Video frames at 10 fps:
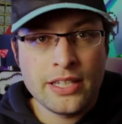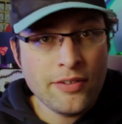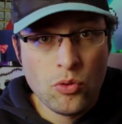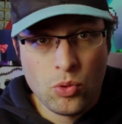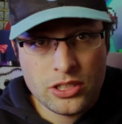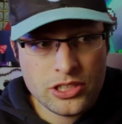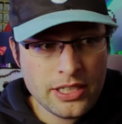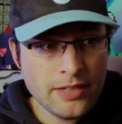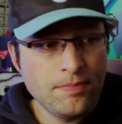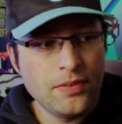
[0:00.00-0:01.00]
I never
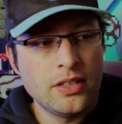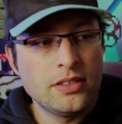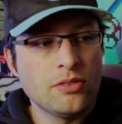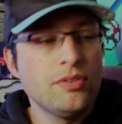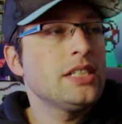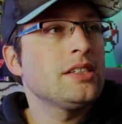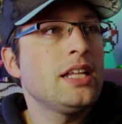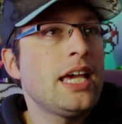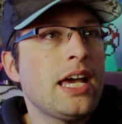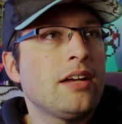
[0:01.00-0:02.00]
watched it until recently.